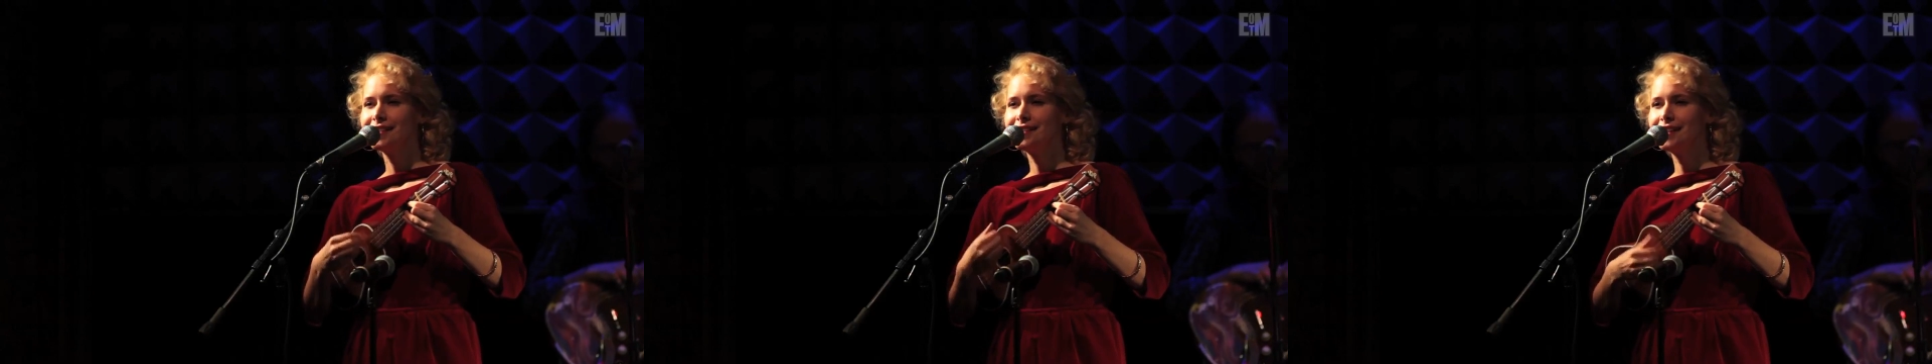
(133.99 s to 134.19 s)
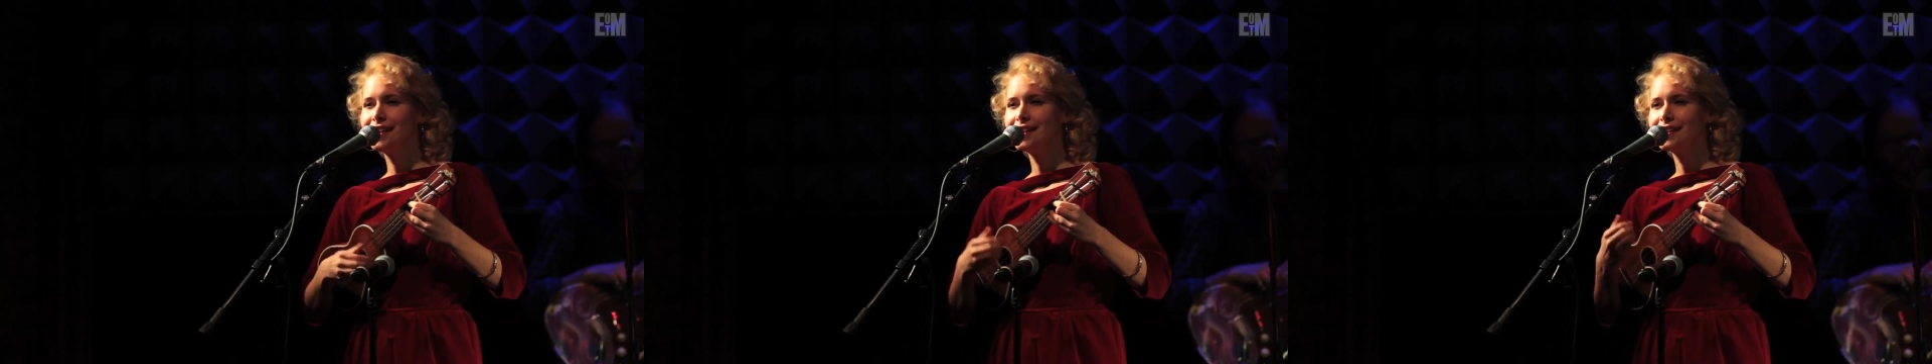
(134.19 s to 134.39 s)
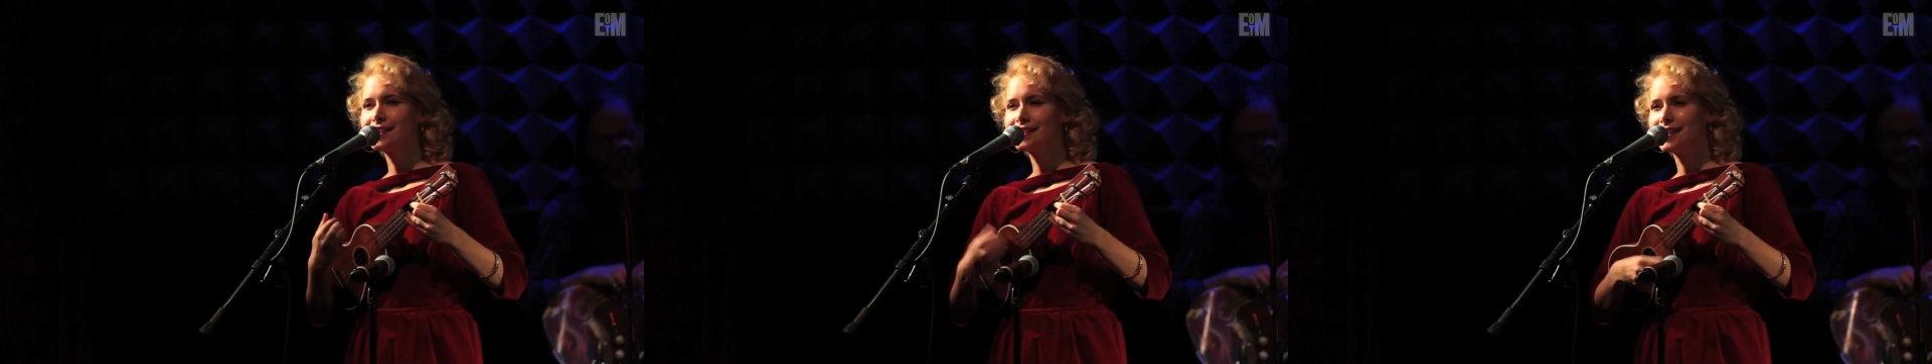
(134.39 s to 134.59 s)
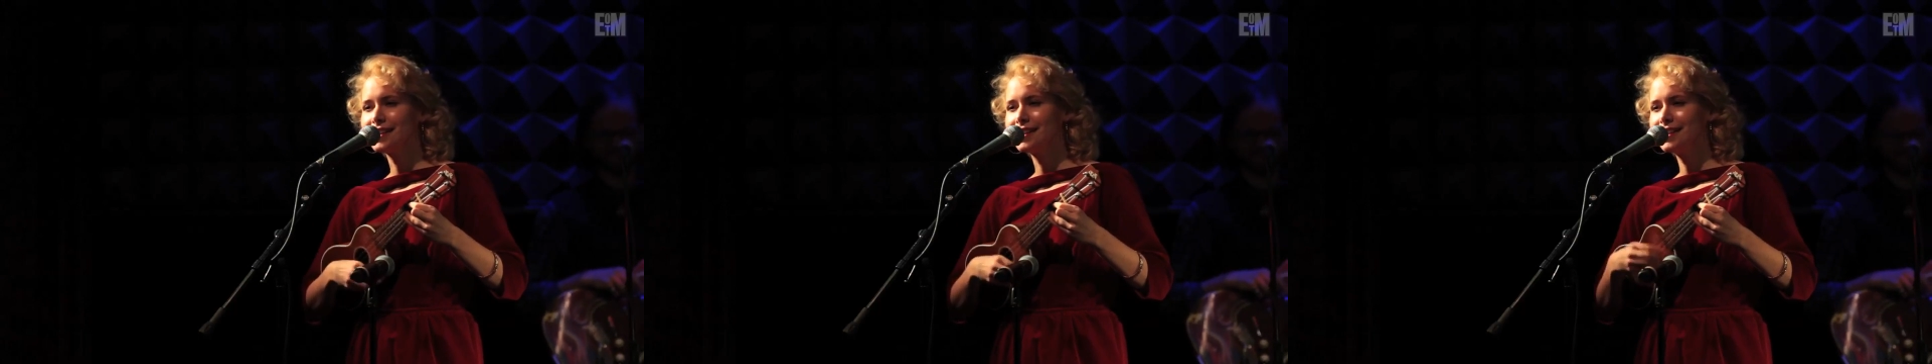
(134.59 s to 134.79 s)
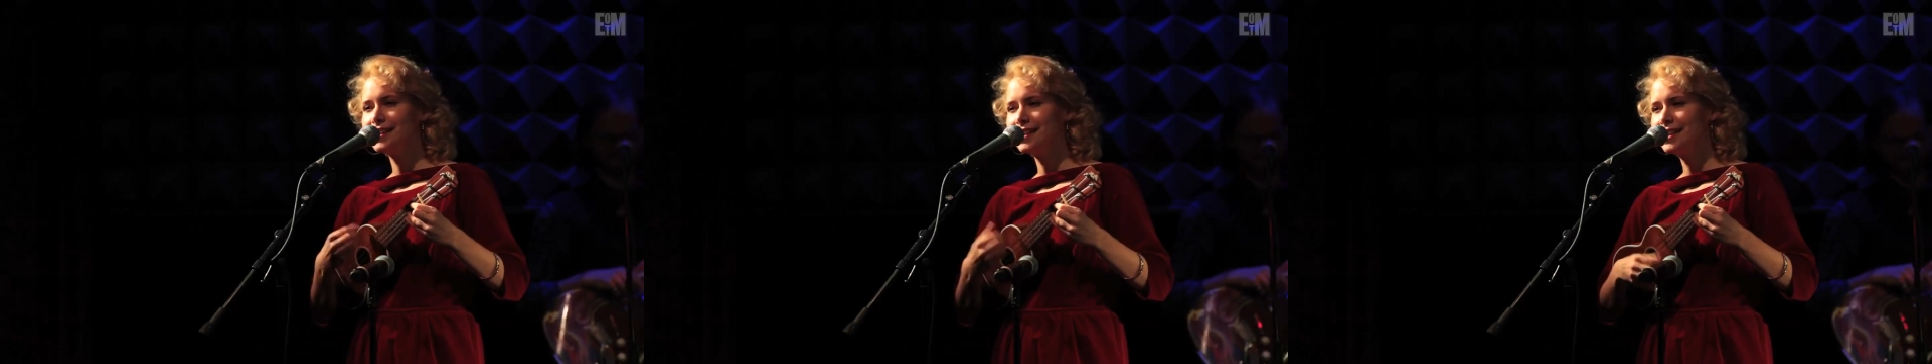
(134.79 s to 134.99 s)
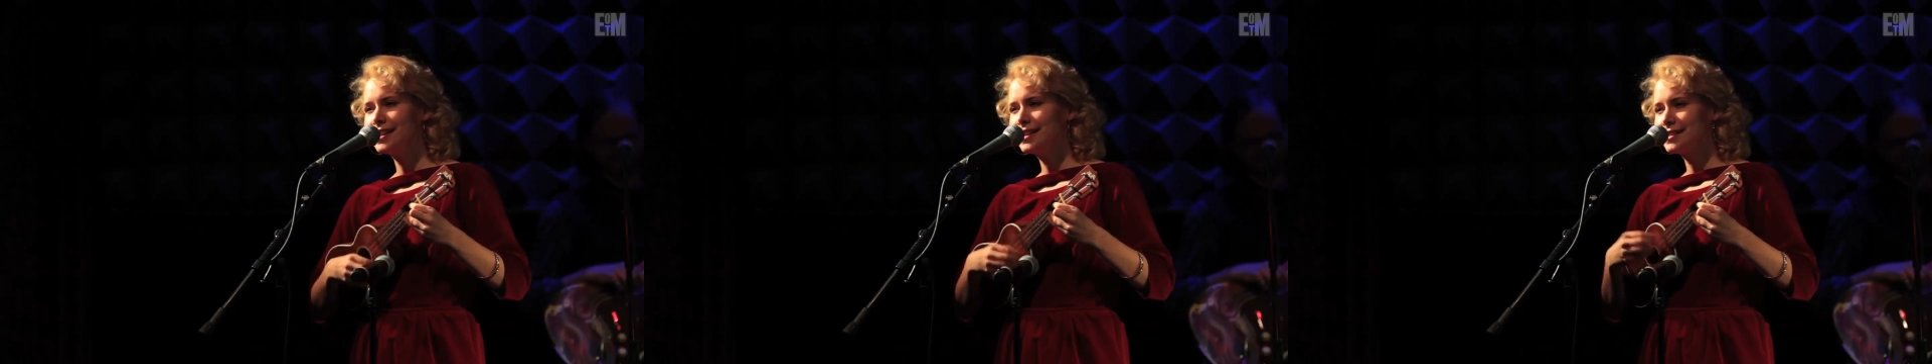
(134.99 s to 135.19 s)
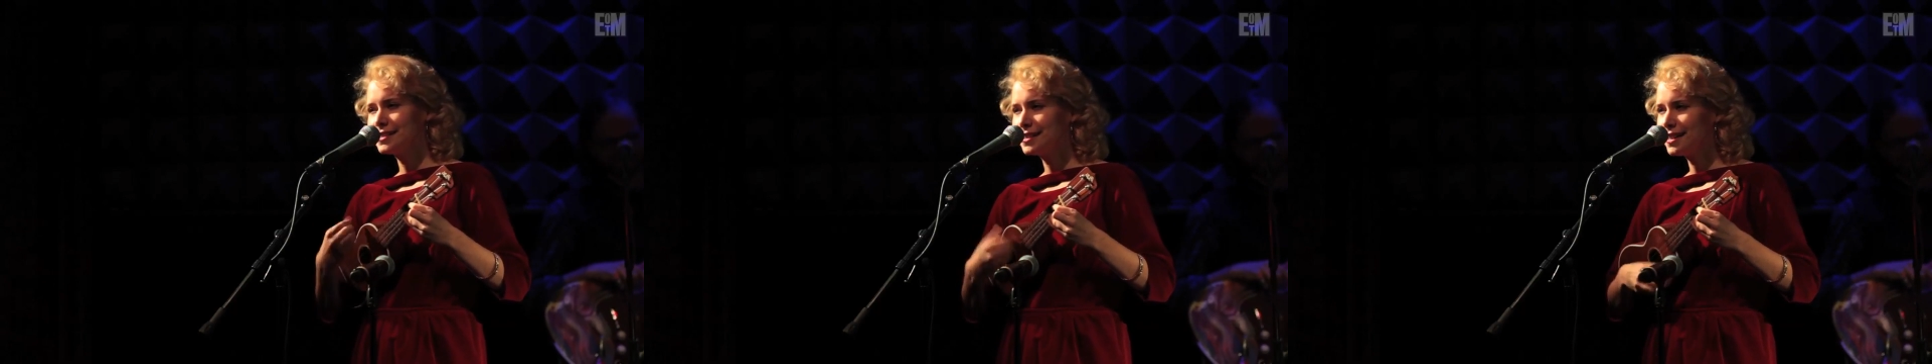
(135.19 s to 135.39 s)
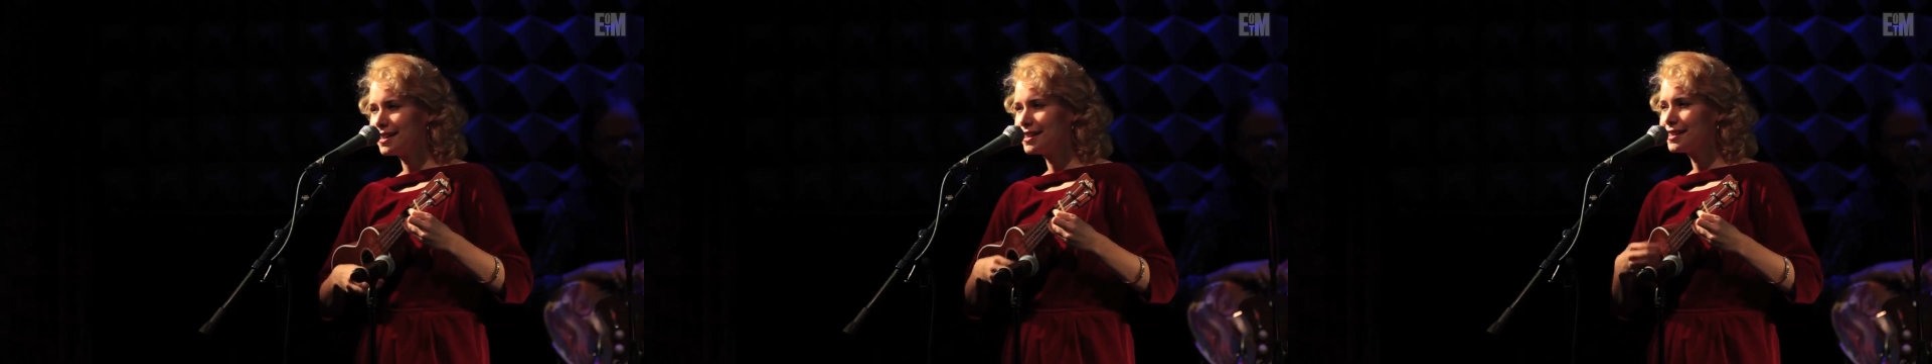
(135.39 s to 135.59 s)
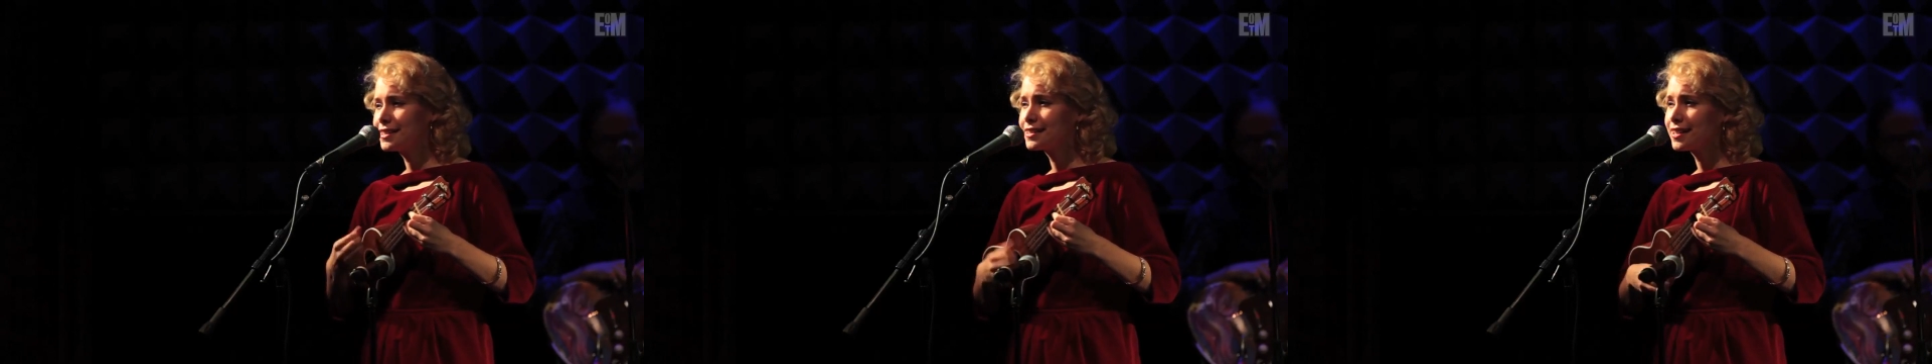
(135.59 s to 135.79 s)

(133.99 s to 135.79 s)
Da, da,